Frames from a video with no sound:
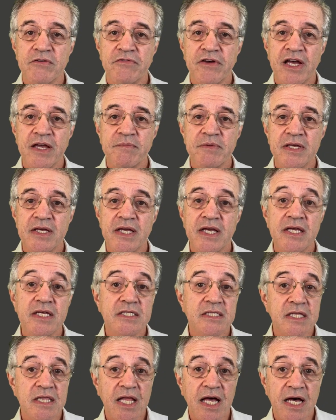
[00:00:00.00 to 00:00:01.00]
vaping
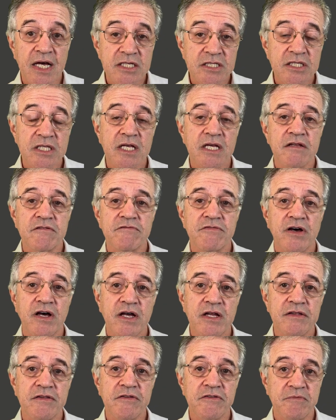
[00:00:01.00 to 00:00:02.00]
is largely
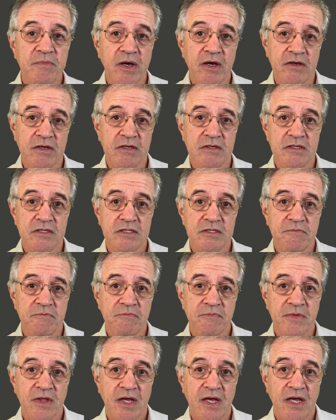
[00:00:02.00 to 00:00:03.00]
confined to smokers
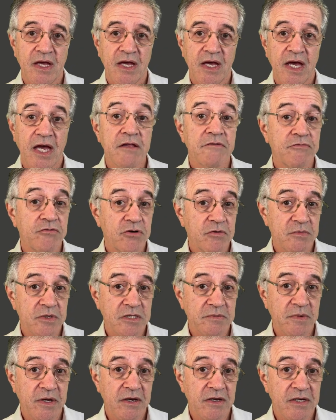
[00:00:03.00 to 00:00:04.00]
and former
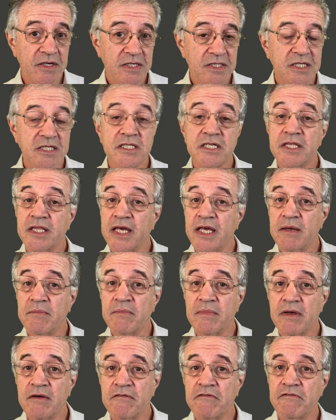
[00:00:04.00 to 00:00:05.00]
smokers, and to them,
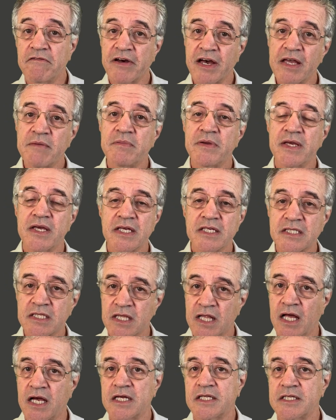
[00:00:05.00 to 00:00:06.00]
vaping is
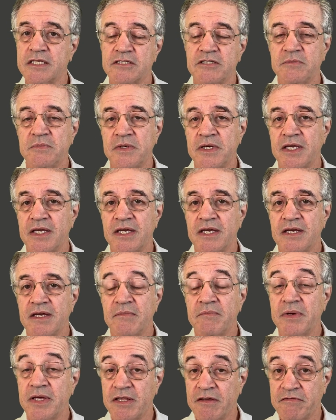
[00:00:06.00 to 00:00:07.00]
likely to be
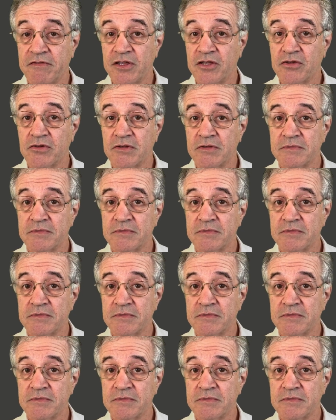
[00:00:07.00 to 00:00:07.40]
beneficial.